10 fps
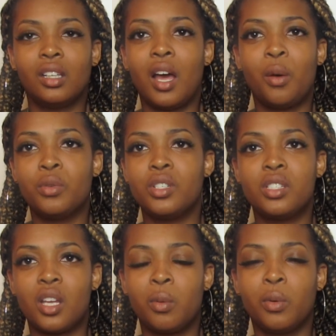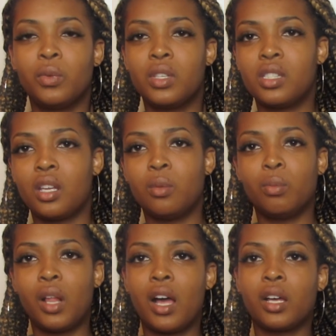was just stubborn with the
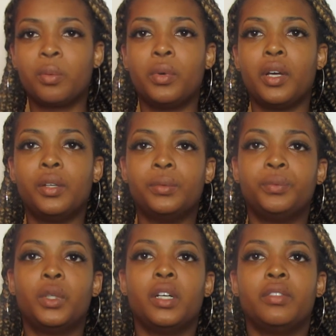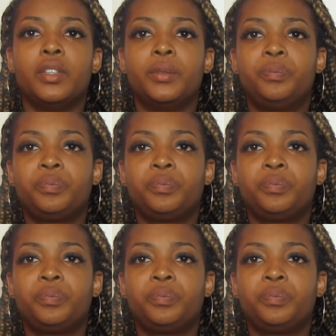sunblock, but whatever.